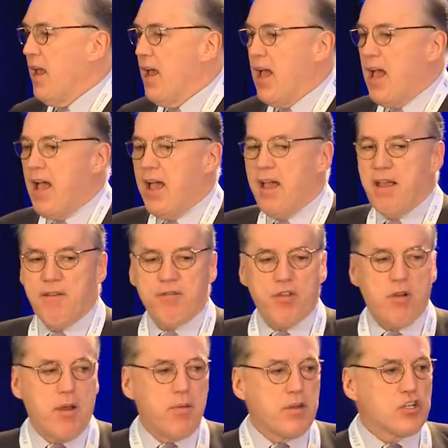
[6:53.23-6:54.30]
Uh, if
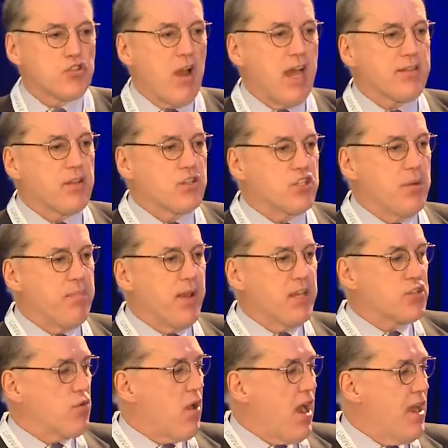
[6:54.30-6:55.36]
they're able to track the
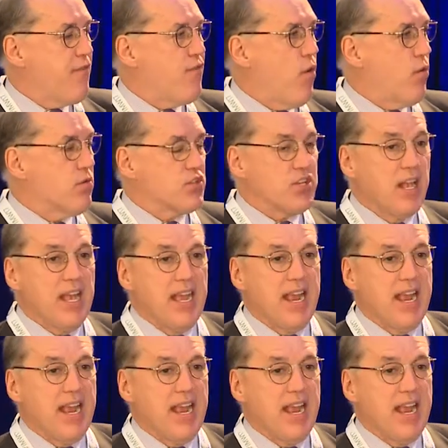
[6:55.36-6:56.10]
GPS or iPhones.